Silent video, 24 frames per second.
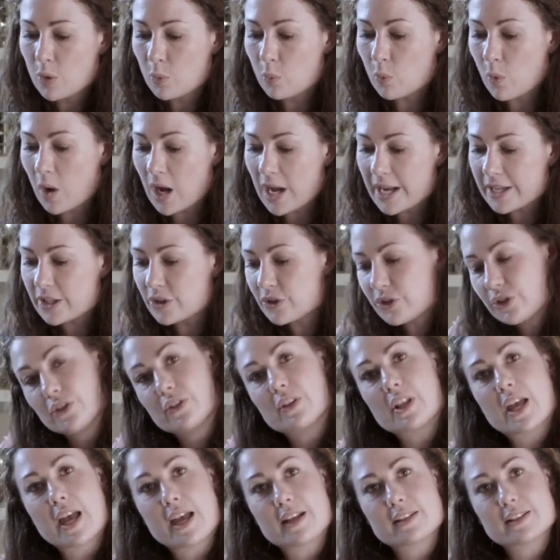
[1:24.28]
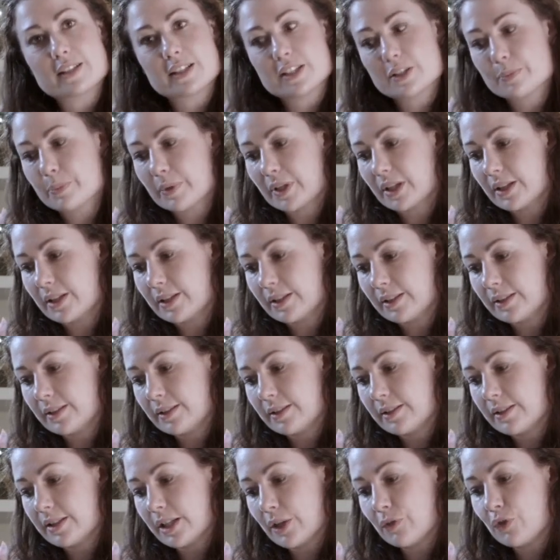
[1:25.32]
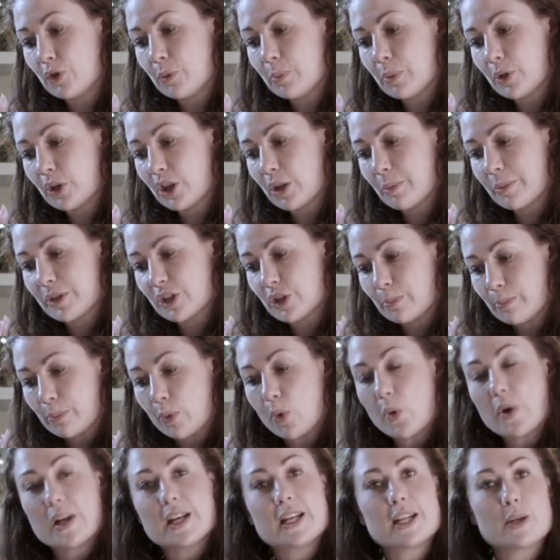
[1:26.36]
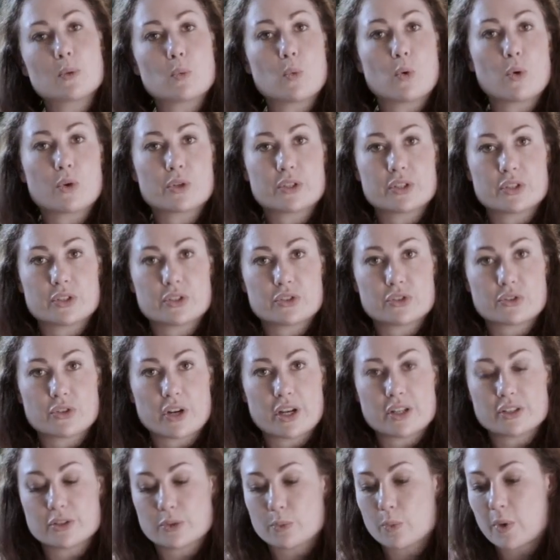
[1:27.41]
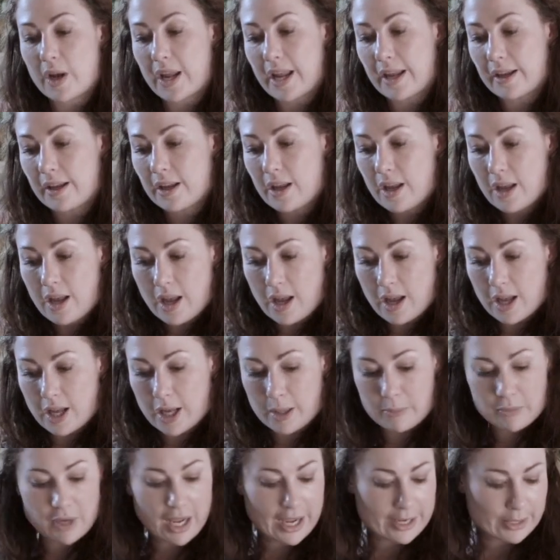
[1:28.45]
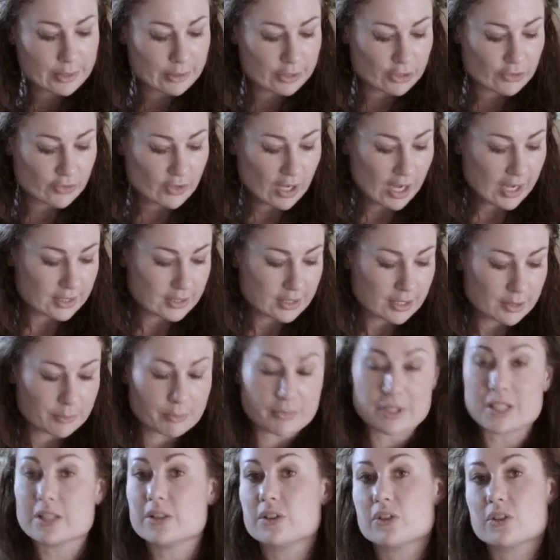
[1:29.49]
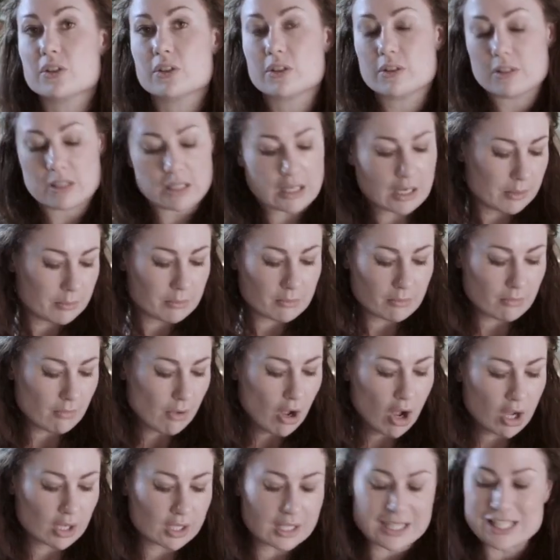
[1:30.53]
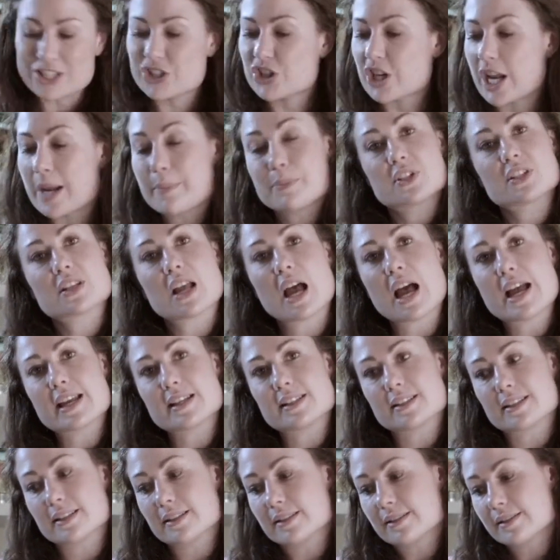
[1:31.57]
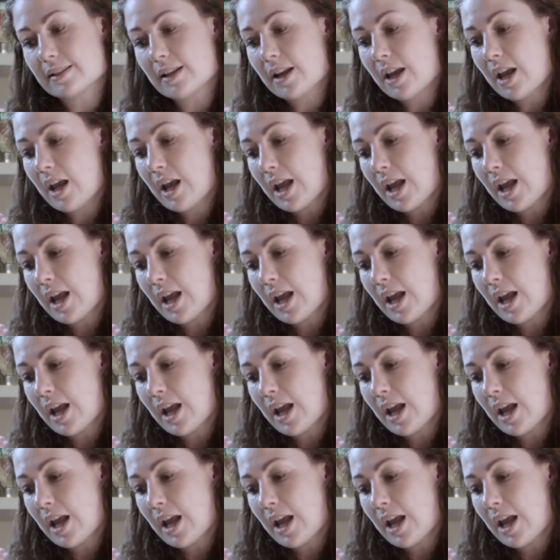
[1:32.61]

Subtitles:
Why you do that is because if you put them into boiling water straight away, like when you cut them in oddly shaped sizes,